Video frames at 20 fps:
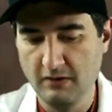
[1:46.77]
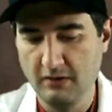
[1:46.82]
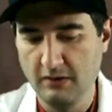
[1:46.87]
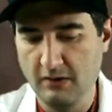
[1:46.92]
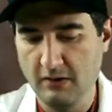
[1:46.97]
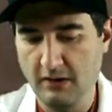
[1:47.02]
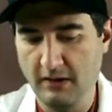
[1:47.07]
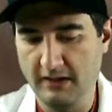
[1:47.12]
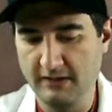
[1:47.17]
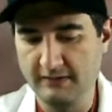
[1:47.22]

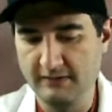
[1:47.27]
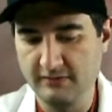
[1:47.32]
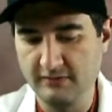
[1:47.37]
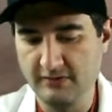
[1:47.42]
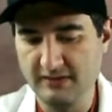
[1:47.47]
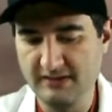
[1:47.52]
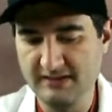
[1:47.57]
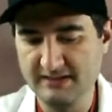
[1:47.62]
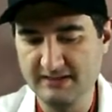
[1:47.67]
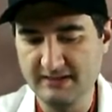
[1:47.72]
Uh,
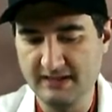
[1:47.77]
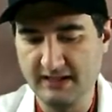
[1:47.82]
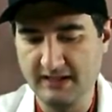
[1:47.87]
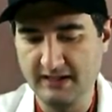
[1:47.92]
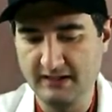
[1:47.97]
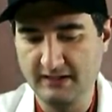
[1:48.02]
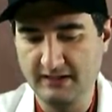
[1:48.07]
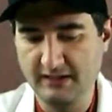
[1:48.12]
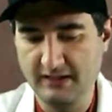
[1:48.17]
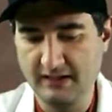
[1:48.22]
there is
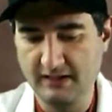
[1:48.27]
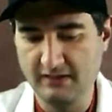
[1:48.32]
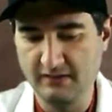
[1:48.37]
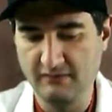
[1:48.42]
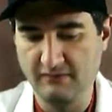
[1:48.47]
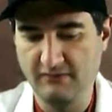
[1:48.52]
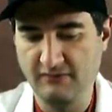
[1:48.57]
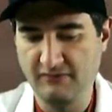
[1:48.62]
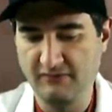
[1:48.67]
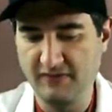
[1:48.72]
a kind
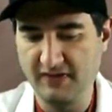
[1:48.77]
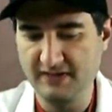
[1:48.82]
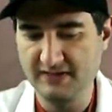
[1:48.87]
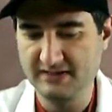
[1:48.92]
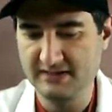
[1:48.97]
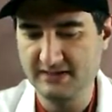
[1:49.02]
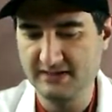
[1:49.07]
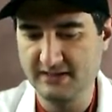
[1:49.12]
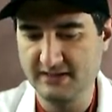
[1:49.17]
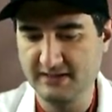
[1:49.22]
of
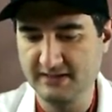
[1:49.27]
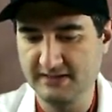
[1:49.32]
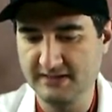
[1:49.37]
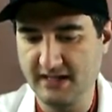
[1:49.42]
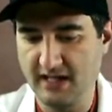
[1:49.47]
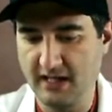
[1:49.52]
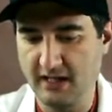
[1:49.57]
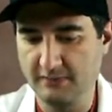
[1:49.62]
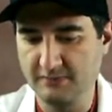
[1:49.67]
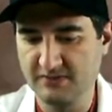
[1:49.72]
fence to the
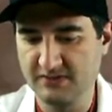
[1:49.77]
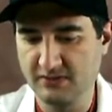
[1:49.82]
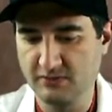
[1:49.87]
top,